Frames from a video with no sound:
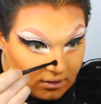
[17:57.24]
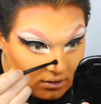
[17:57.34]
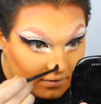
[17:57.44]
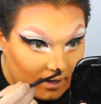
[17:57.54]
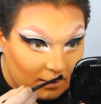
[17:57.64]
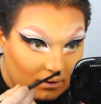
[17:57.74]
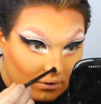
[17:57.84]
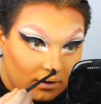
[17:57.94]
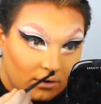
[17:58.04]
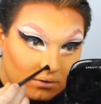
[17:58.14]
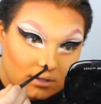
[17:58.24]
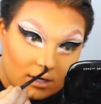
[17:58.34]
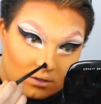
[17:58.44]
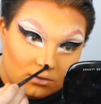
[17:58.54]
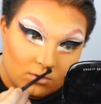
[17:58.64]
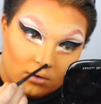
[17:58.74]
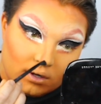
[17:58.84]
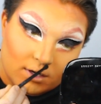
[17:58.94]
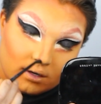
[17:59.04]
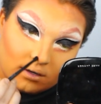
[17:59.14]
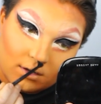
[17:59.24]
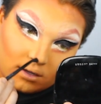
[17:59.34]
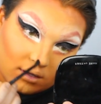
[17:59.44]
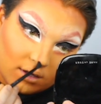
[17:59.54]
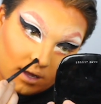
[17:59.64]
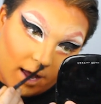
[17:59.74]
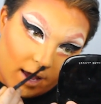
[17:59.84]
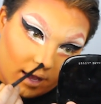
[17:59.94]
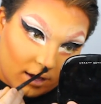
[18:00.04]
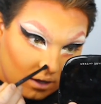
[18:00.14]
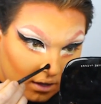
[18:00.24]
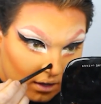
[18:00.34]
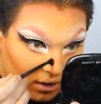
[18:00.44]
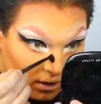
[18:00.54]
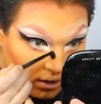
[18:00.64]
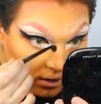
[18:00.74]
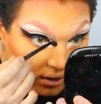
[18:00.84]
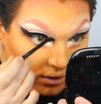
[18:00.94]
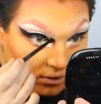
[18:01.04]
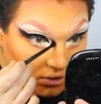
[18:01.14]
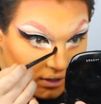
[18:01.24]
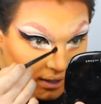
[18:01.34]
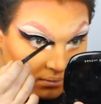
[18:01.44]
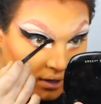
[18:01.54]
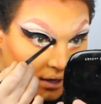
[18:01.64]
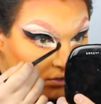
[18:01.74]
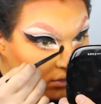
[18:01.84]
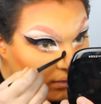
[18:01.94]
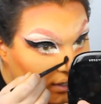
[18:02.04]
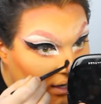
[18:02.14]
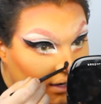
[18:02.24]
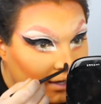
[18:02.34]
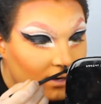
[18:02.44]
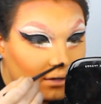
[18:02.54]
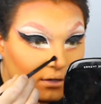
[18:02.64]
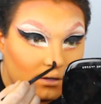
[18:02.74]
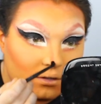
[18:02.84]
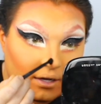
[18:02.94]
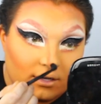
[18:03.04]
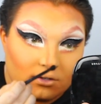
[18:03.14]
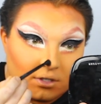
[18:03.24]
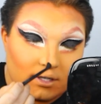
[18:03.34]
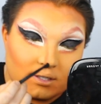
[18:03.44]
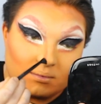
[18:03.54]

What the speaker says: I just forgot about nose contour. I usually am not too big on it. I usually